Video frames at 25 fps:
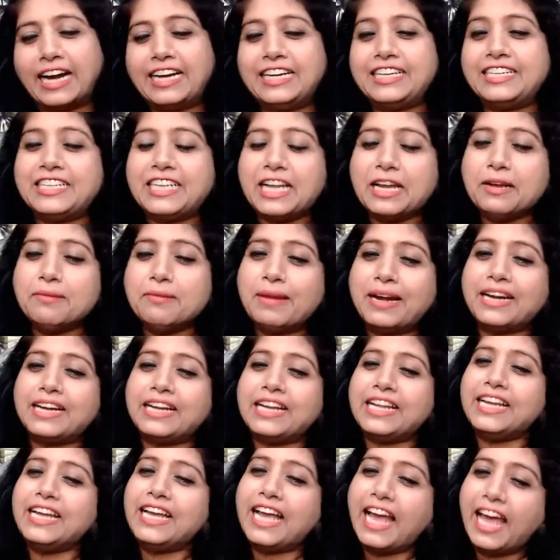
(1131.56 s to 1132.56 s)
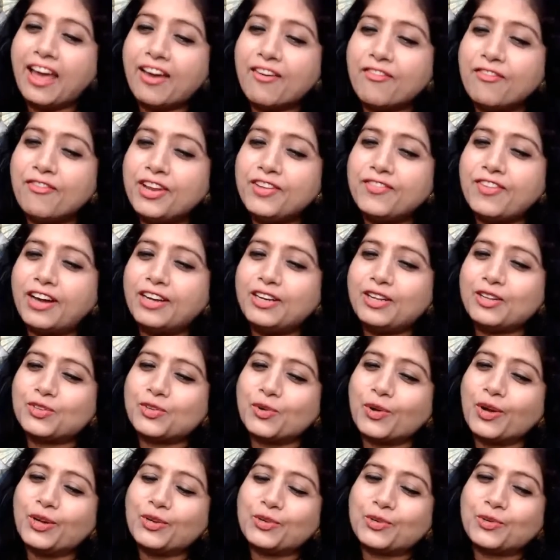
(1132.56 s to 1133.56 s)
Ultimately, everyone
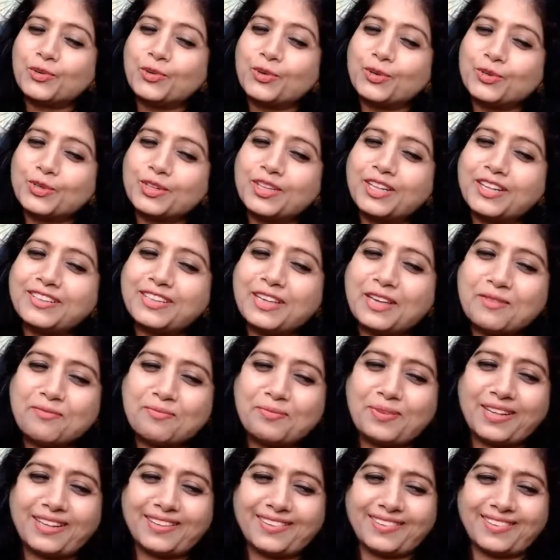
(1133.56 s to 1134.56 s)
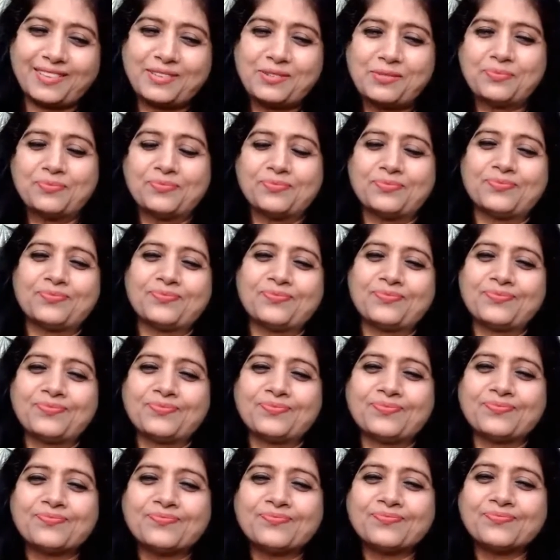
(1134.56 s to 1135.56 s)
is going to go to the same place.
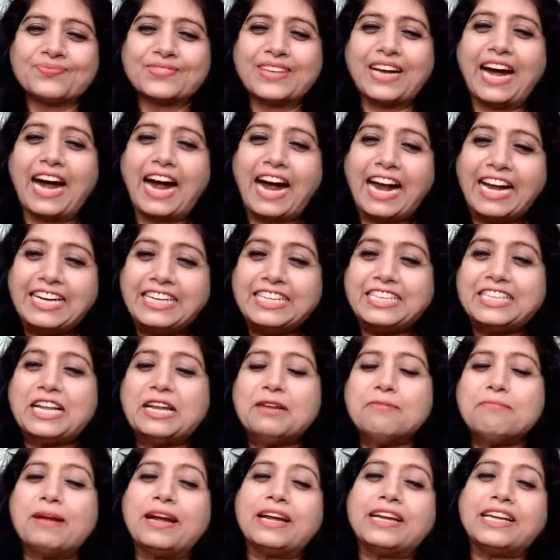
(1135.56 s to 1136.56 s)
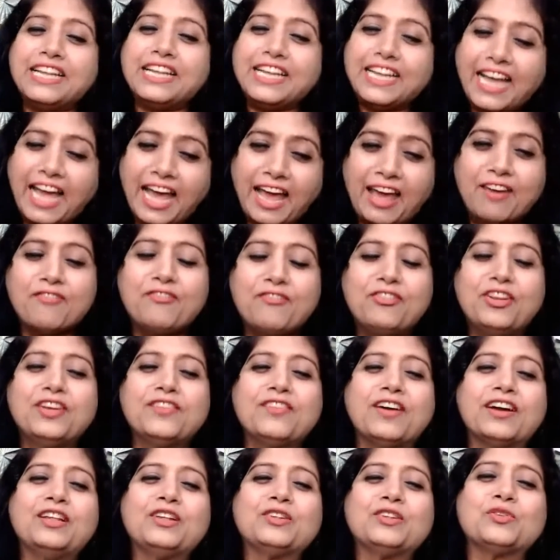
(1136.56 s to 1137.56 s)
Ultimately,
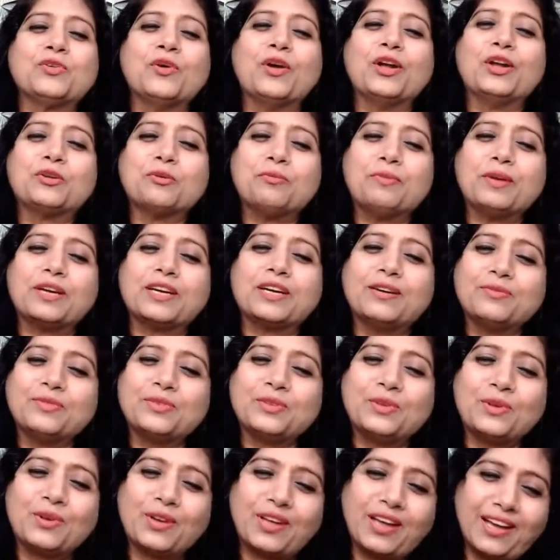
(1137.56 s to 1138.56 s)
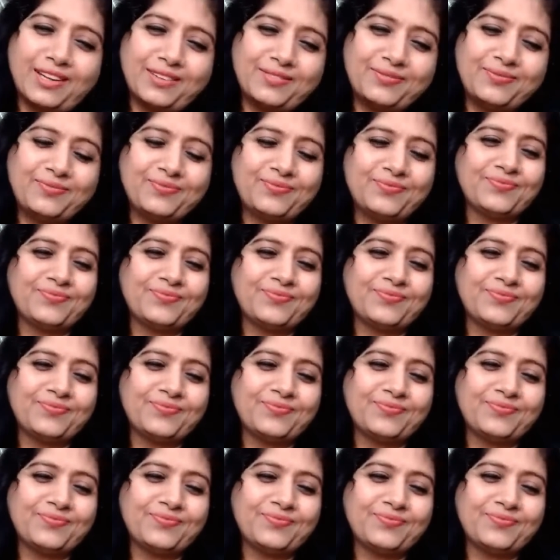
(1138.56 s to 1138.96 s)
everyone is going to become Durga.